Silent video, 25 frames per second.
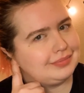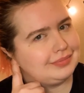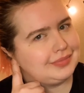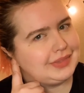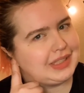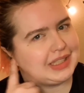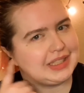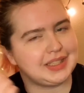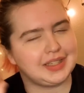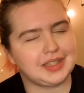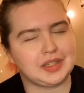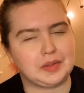
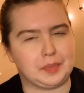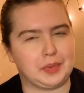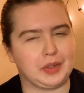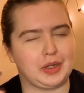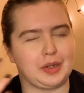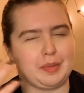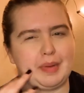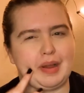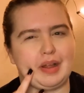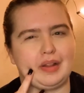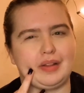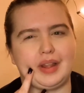This is a book
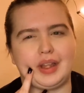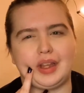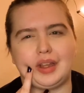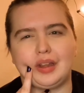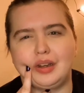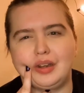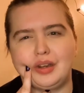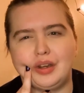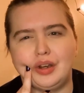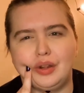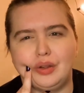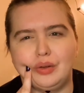about like
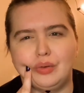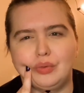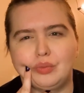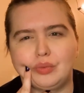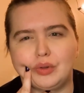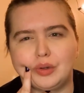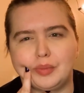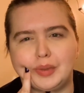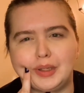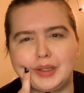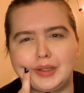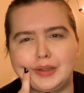a new
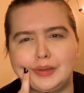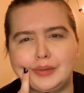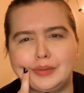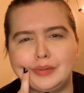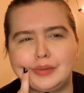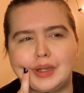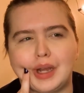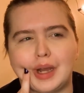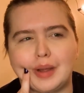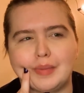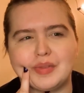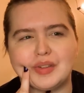woman who
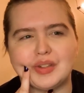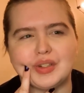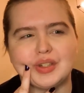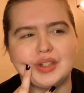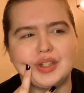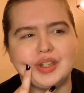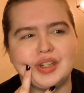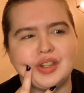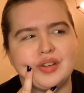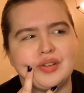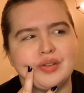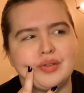comes
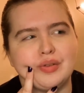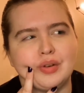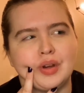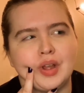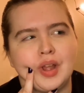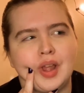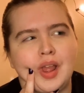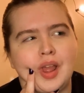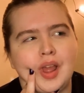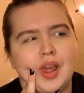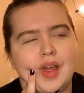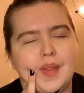to
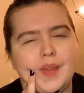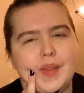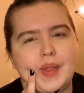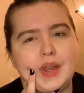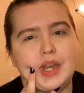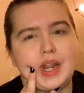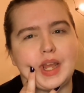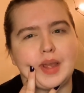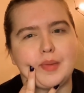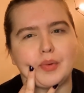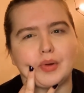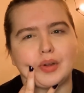the
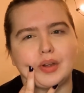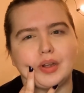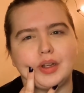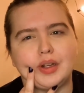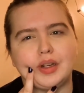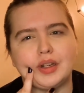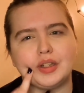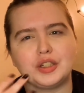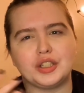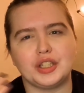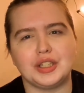neighborhood and